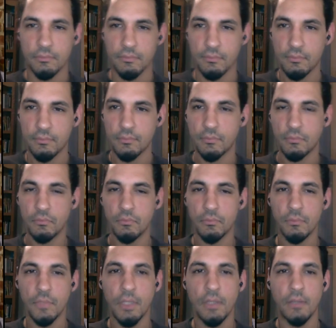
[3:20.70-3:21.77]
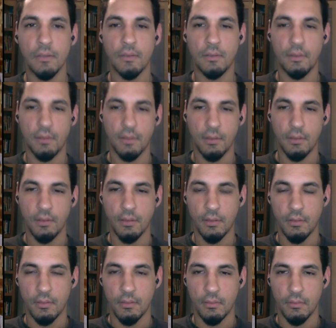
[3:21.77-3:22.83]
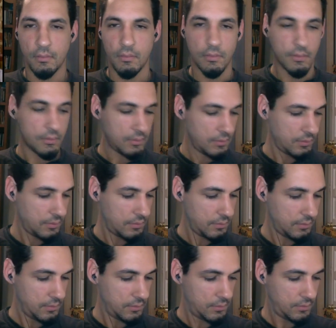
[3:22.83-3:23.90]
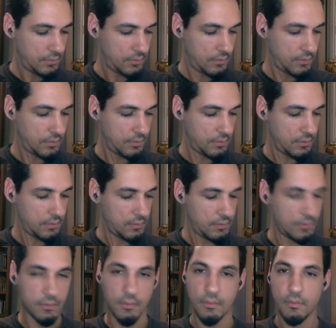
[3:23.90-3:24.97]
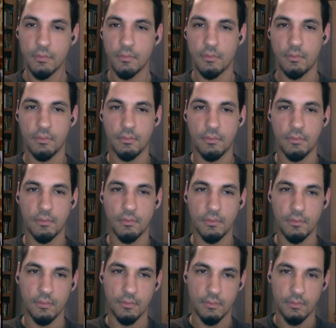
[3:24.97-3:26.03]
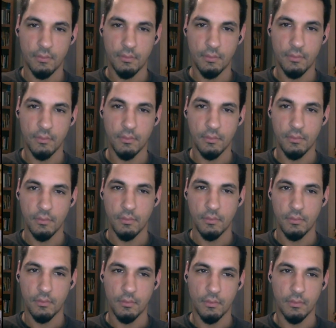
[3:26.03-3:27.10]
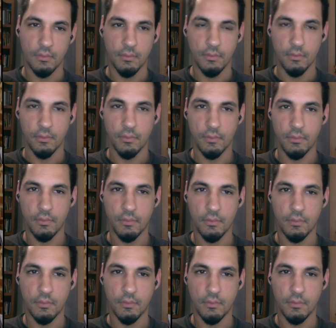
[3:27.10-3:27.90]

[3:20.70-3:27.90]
[no speech]